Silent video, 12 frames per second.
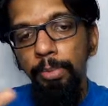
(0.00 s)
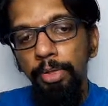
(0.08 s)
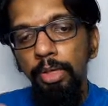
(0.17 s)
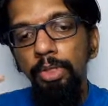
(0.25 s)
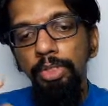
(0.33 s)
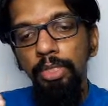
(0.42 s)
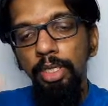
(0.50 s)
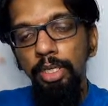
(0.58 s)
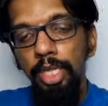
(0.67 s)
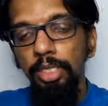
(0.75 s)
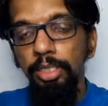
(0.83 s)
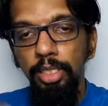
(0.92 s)
because
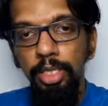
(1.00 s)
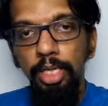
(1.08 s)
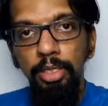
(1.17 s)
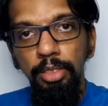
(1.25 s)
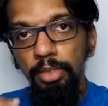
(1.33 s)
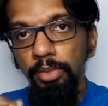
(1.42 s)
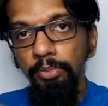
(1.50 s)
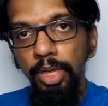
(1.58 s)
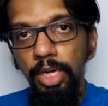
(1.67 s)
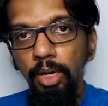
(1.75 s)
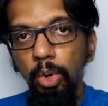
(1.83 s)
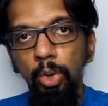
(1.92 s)
that is again the
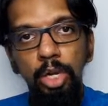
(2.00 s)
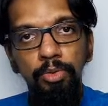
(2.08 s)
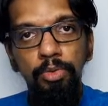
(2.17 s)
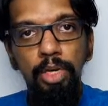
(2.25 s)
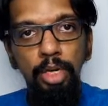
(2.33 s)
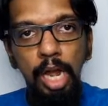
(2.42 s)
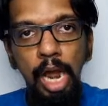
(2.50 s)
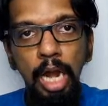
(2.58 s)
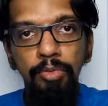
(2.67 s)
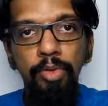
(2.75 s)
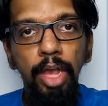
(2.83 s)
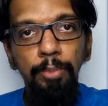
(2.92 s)
very low level
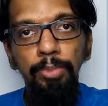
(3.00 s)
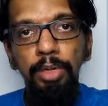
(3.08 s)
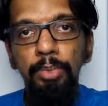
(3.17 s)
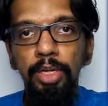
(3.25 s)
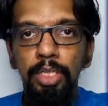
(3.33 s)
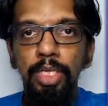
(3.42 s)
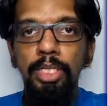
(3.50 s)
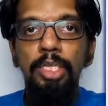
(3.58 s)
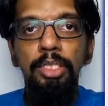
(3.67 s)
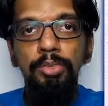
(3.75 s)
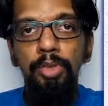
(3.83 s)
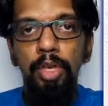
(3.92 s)
hardware implementations.